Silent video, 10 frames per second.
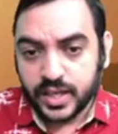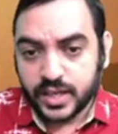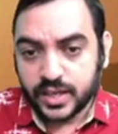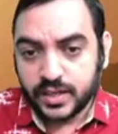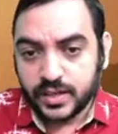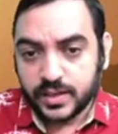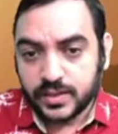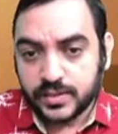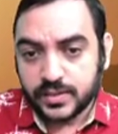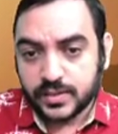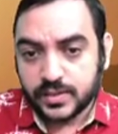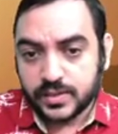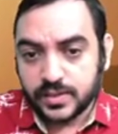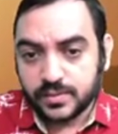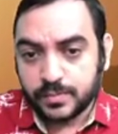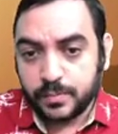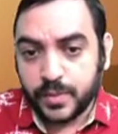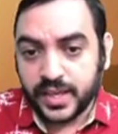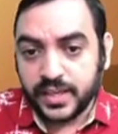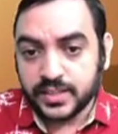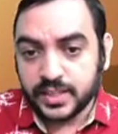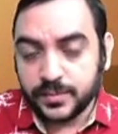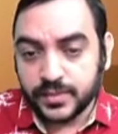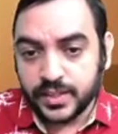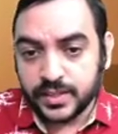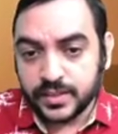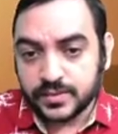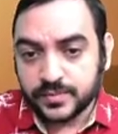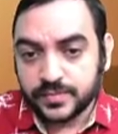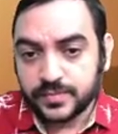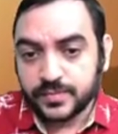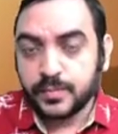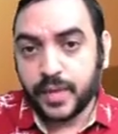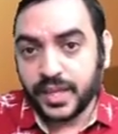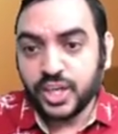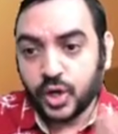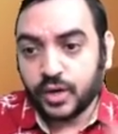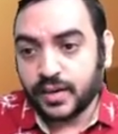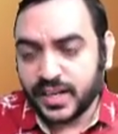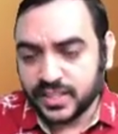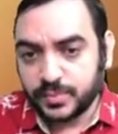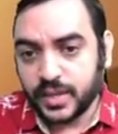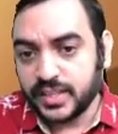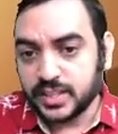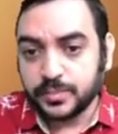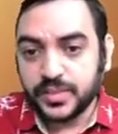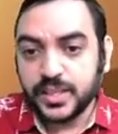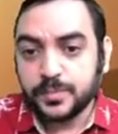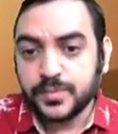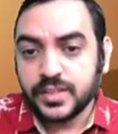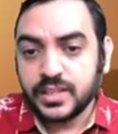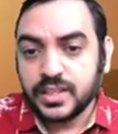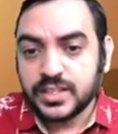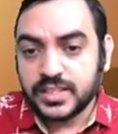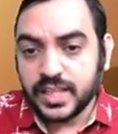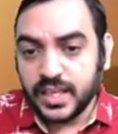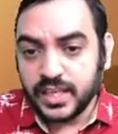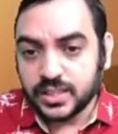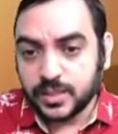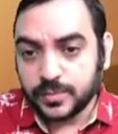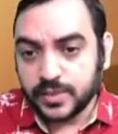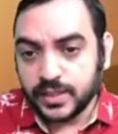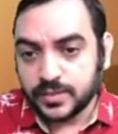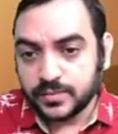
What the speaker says: are buying something, buying contracts, buying something, selling something,